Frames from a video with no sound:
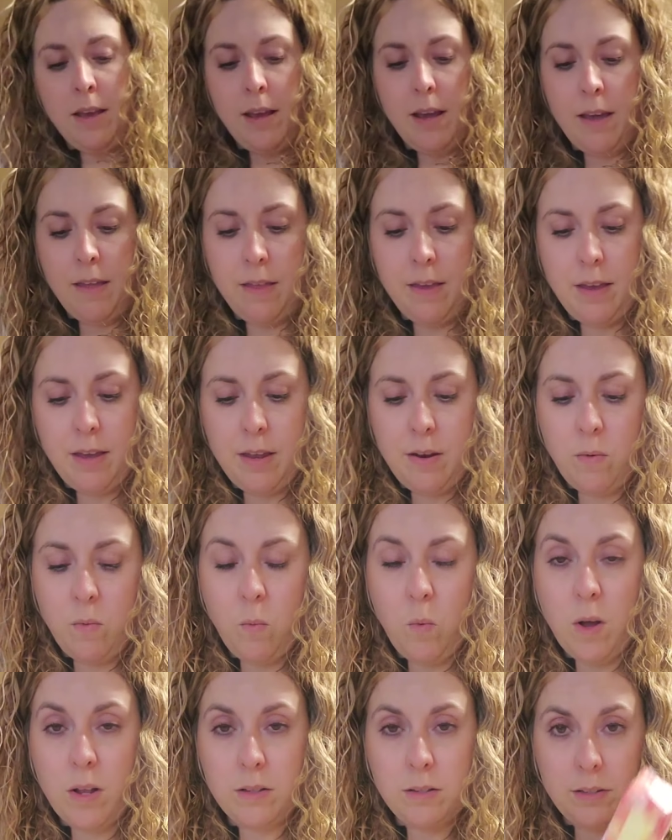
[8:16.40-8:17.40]
And then
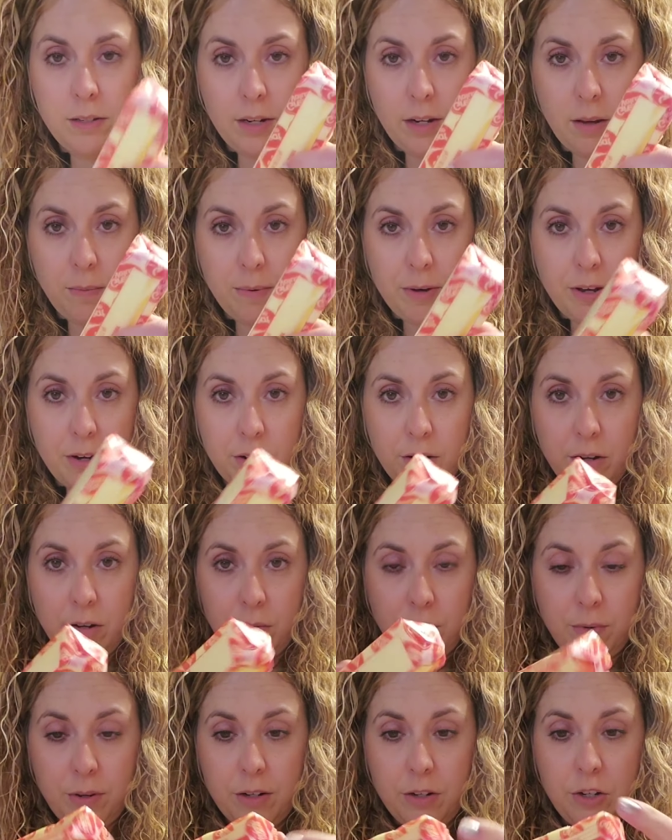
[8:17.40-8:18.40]
1 stick of butter,
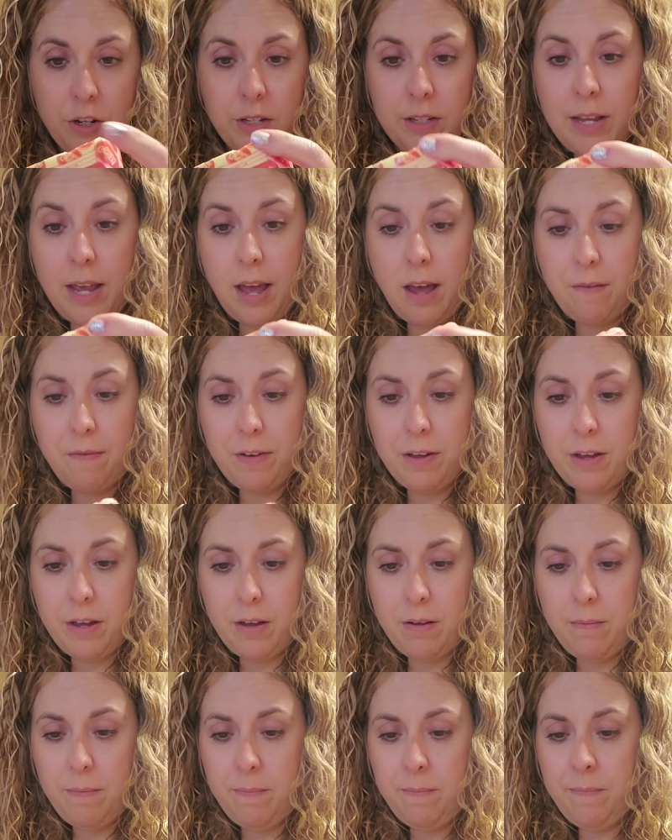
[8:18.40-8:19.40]
which is a half a cup,
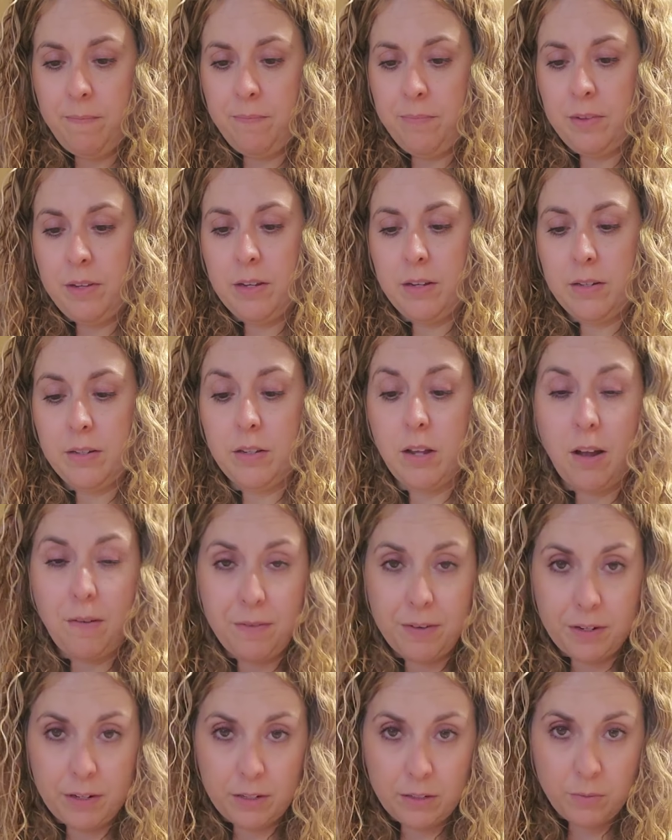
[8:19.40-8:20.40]

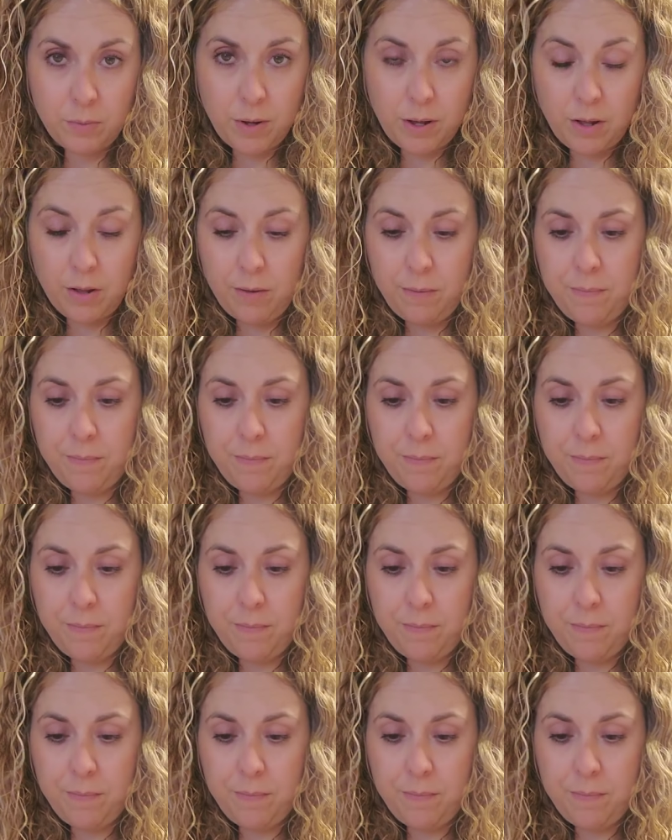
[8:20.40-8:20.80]
softened as well.